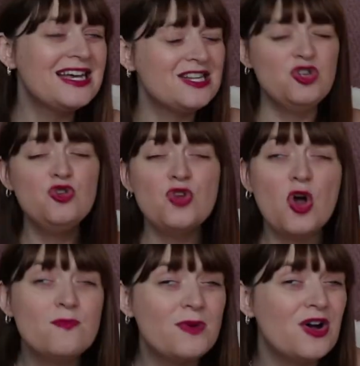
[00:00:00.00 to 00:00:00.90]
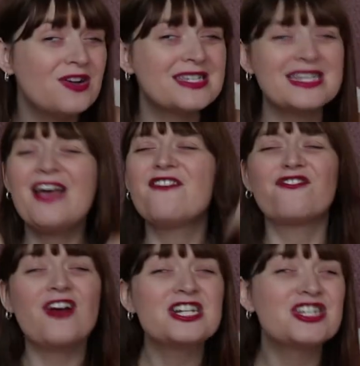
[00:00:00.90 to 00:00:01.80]
new notebooks,
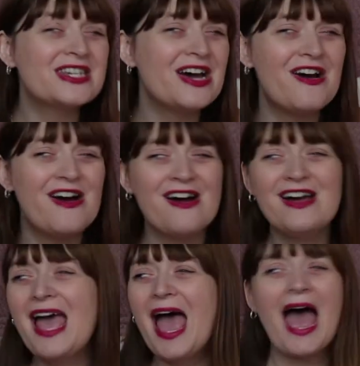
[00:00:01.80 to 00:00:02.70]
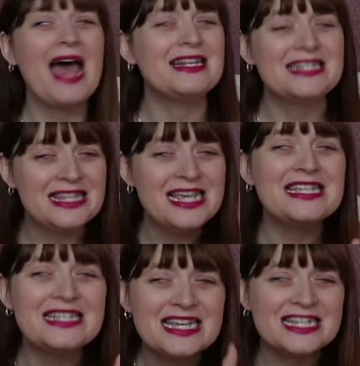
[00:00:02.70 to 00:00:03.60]
fresh start, and
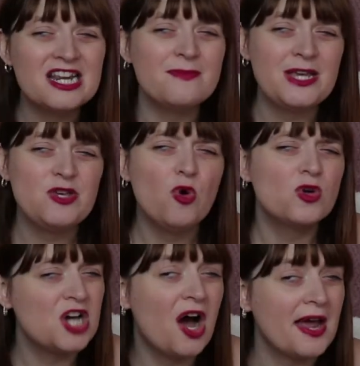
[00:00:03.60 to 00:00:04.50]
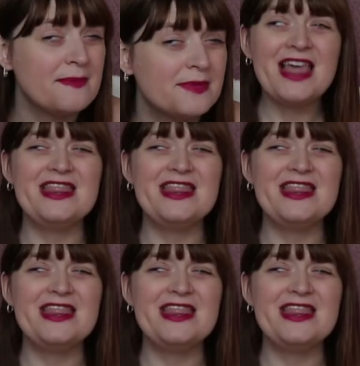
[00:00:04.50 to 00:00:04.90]
this is gonna be your time.